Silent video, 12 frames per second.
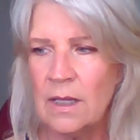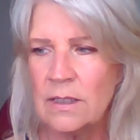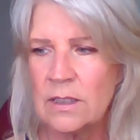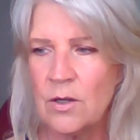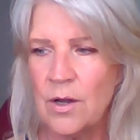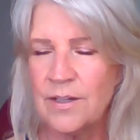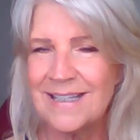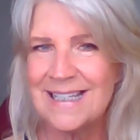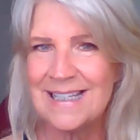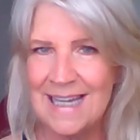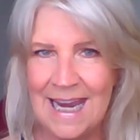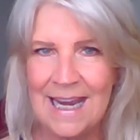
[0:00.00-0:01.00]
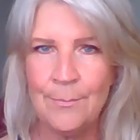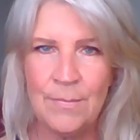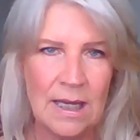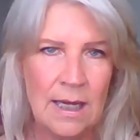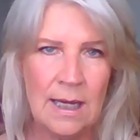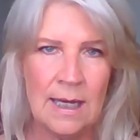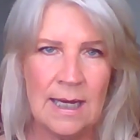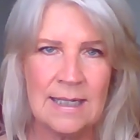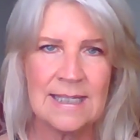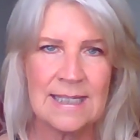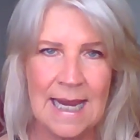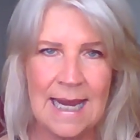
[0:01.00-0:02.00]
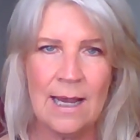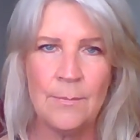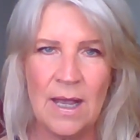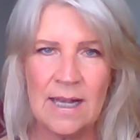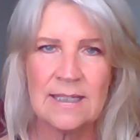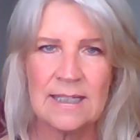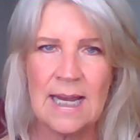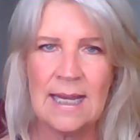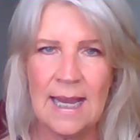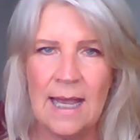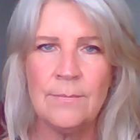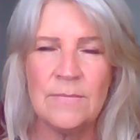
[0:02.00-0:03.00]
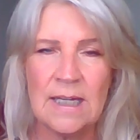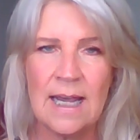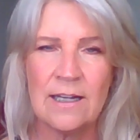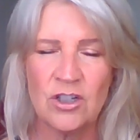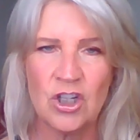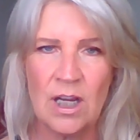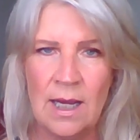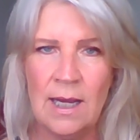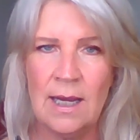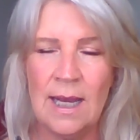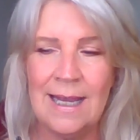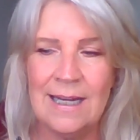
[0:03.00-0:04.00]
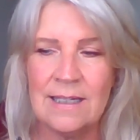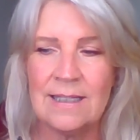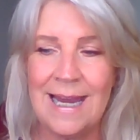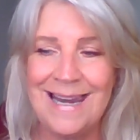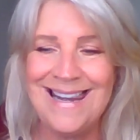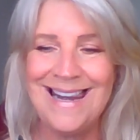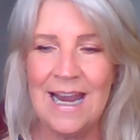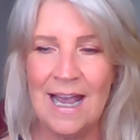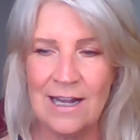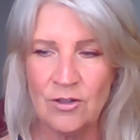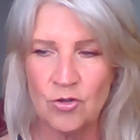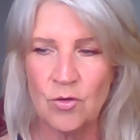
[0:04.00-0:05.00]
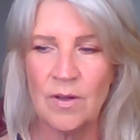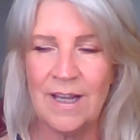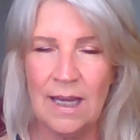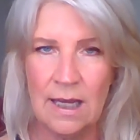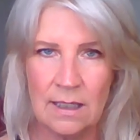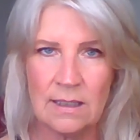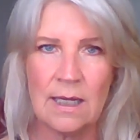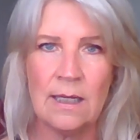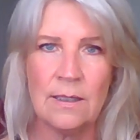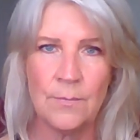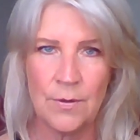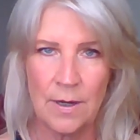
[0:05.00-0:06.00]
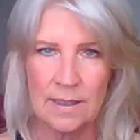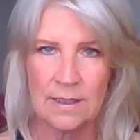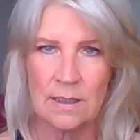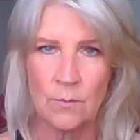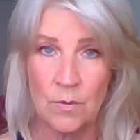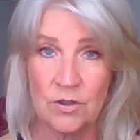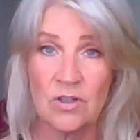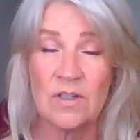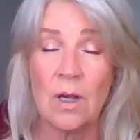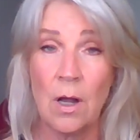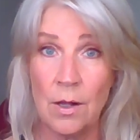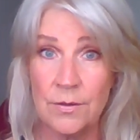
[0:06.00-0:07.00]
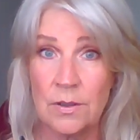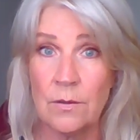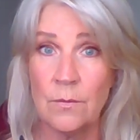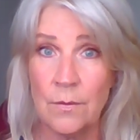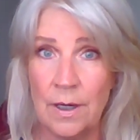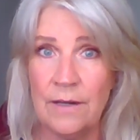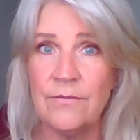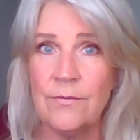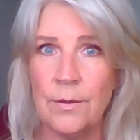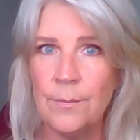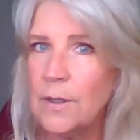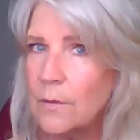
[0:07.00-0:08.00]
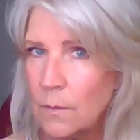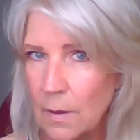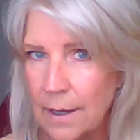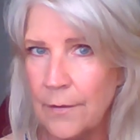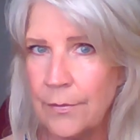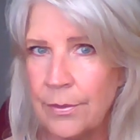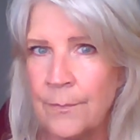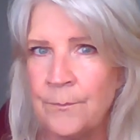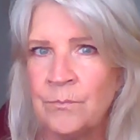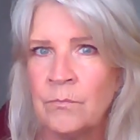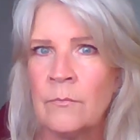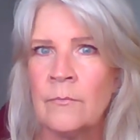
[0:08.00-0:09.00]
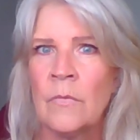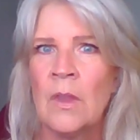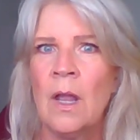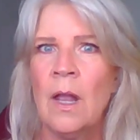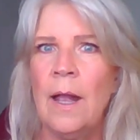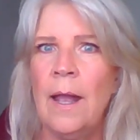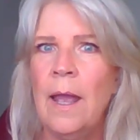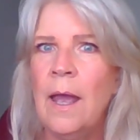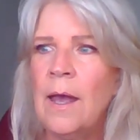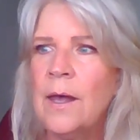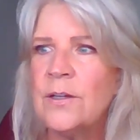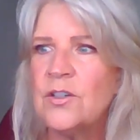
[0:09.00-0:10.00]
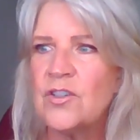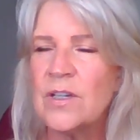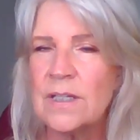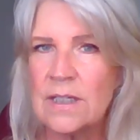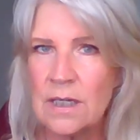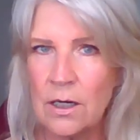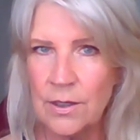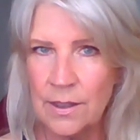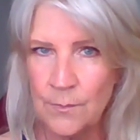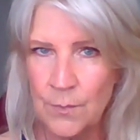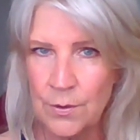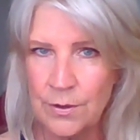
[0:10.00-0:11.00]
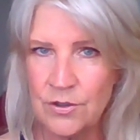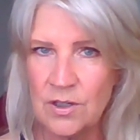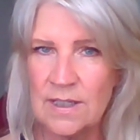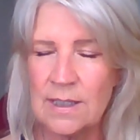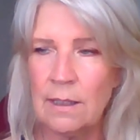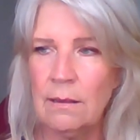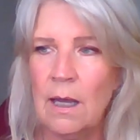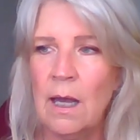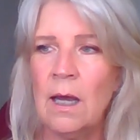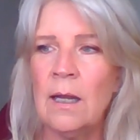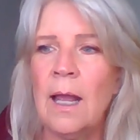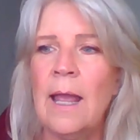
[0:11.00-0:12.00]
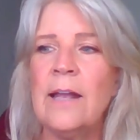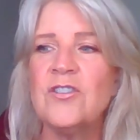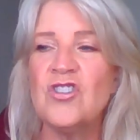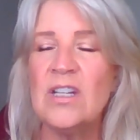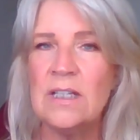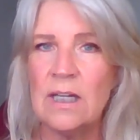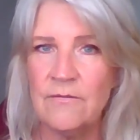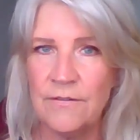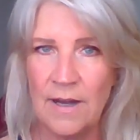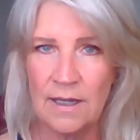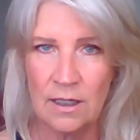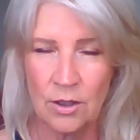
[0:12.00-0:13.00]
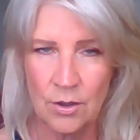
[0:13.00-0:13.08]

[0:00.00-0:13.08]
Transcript: it's called SAM-E, SAM, S-A-M-E. It is a natural antidepressant, which is also great for immune health. And she started purchasing that, and she did find a